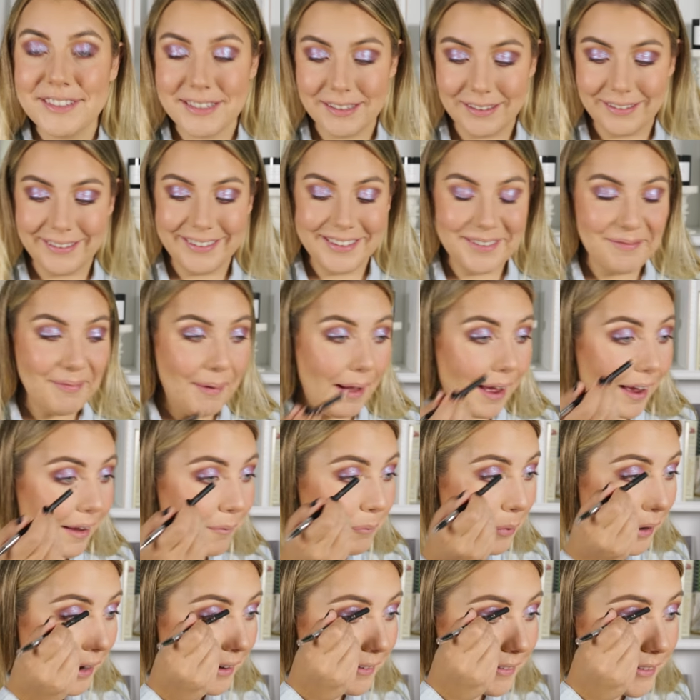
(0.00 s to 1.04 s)
still in my
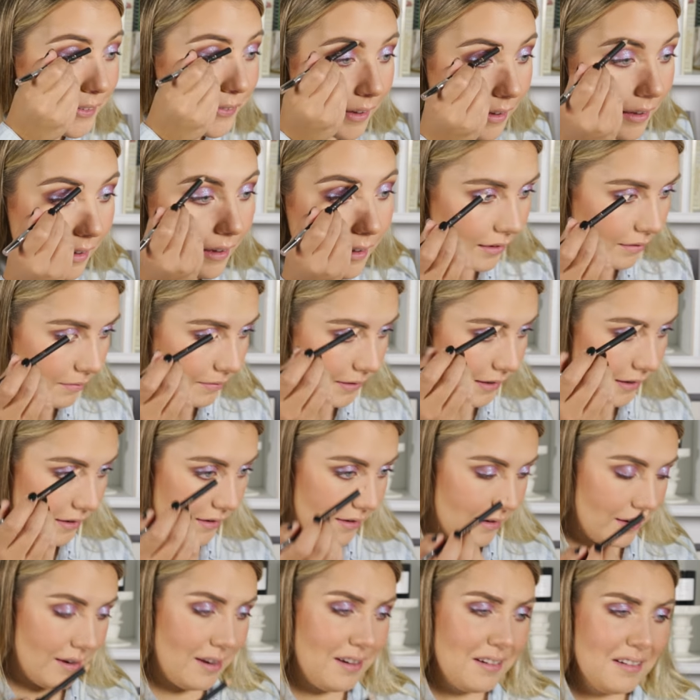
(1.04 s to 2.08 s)
brows. Oh my
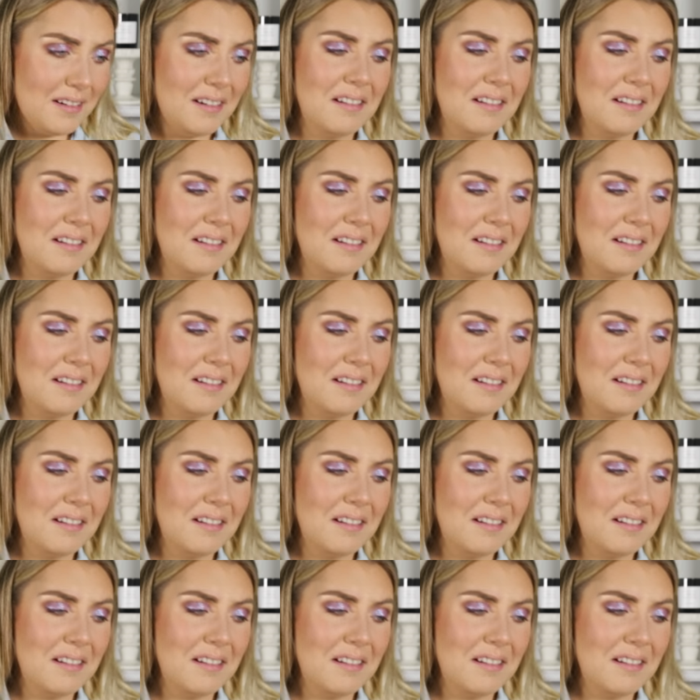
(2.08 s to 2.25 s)
god.